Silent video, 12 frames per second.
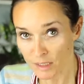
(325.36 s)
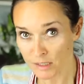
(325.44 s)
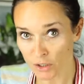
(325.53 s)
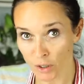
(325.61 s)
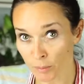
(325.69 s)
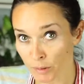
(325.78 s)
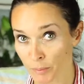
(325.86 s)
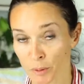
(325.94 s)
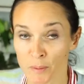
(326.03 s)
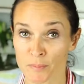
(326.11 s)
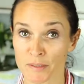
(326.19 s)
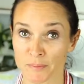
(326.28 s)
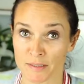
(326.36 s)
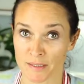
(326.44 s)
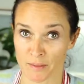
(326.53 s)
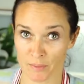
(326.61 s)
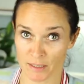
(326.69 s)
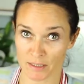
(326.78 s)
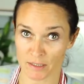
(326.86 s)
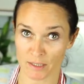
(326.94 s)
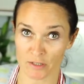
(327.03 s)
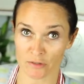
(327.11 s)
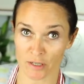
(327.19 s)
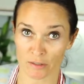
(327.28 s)
So I'm going to pop this beside my
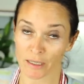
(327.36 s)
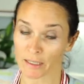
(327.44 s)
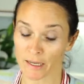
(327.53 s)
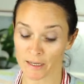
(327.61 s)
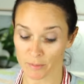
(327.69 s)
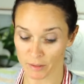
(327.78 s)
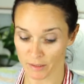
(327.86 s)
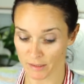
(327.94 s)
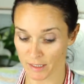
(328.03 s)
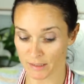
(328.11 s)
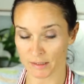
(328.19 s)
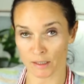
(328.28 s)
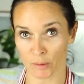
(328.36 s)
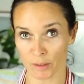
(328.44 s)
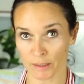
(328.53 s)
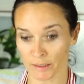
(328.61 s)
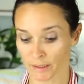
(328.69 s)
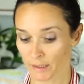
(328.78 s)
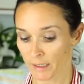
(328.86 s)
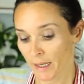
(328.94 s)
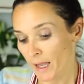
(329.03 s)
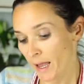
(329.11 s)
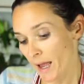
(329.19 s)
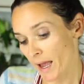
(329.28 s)
dehydrator right now because that's going,
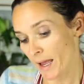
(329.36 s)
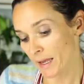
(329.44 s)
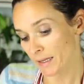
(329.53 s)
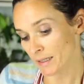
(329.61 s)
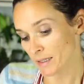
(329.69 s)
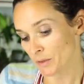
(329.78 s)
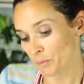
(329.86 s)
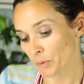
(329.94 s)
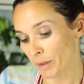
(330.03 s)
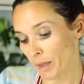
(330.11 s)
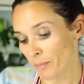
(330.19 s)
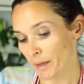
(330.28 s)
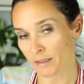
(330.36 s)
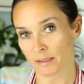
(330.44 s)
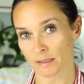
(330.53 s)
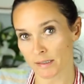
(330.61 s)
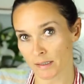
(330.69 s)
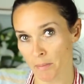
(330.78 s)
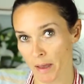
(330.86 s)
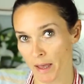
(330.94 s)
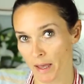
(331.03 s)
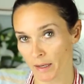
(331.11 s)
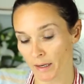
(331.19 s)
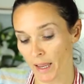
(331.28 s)
and we'll come back to this in
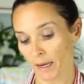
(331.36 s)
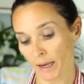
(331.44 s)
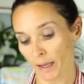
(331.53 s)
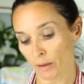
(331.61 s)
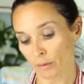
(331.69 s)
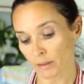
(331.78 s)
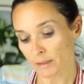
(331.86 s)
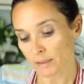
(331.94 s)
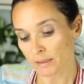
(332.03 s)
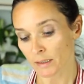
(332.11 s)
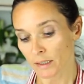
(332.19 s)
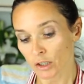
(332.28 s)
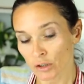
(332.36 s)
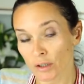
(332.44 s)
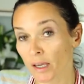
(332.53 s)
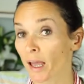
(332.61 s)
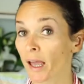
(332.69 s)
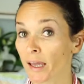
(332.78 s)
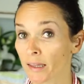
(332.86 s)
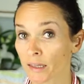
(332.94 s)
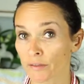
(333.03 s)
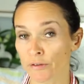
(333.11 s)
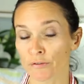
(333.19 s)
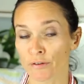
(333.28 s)
about 8 hours. You can
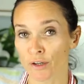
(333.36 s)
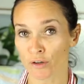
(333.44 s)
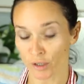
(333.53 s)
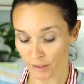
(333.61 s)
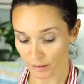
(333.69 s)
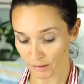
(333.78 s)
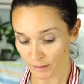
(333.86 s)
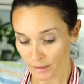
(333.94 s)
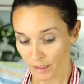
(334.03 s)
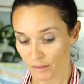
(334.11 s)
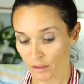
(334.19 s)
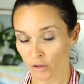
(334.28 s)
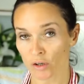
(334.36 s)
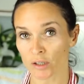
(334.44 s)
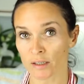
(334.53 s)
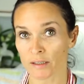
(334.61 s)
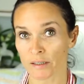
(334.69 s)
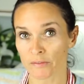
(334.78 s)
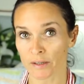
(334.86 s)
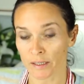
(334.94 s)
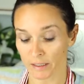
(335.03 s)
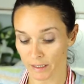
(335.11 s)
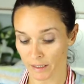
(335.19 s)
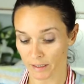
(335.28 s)
leave it for longer. The longer you leave it,
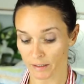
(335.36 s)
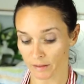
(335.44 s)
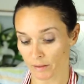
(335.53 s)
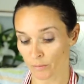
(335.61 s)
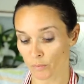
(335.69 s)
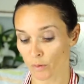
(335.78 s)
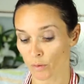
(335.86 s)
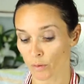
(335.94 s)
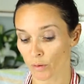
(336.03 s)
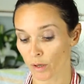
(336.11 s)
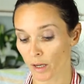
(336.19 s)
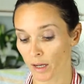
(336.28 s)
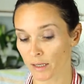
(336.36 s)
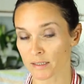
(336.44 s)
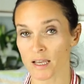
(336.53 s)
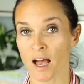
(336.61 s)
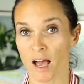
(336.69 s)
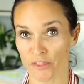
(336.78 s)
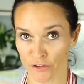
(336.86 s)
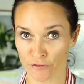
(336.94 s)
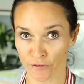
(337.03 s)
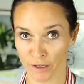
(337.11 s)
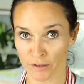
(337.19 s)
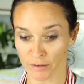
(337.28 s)
again, the more tart the
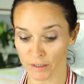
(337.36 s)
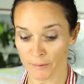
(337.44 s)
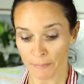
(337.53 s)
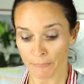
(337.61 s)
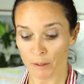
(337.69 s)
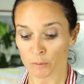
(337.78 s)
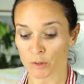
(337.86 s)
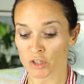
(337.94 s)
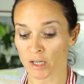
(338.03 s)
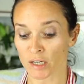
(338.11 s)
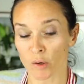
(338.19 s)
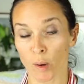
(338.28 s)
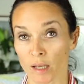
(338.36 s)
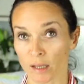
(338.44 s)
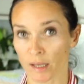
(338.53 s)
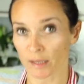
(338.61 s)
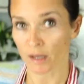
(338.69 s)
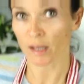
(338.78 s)
flavour, which I quite like.